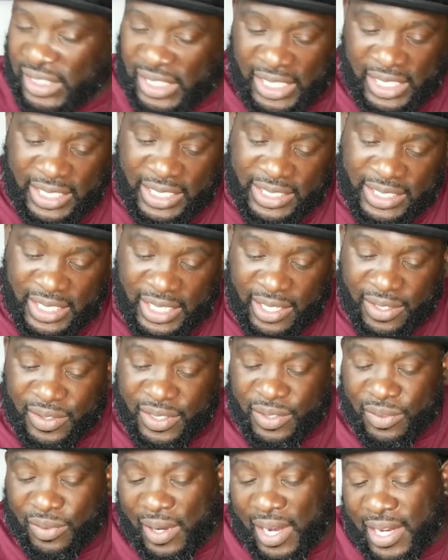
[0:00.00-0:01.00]
In this
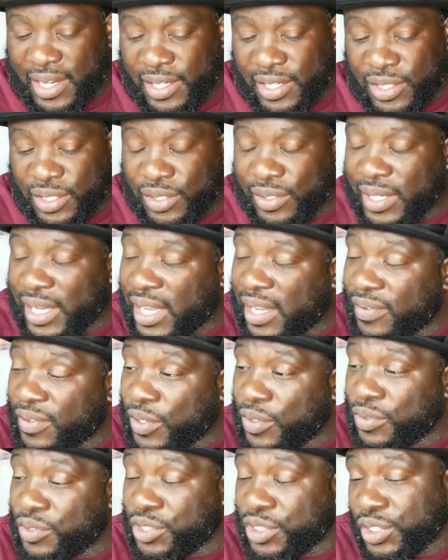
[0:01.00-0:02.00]
area right here, you have
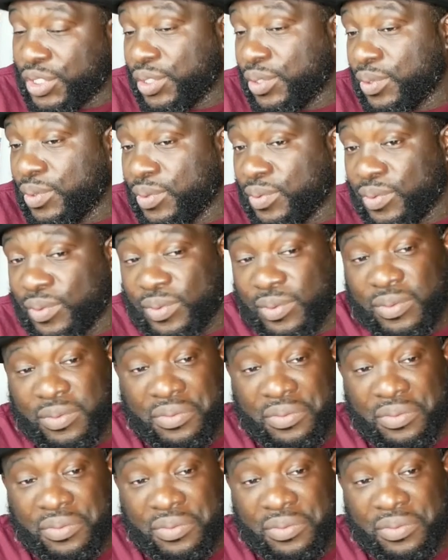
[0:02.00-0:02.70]
Oshun.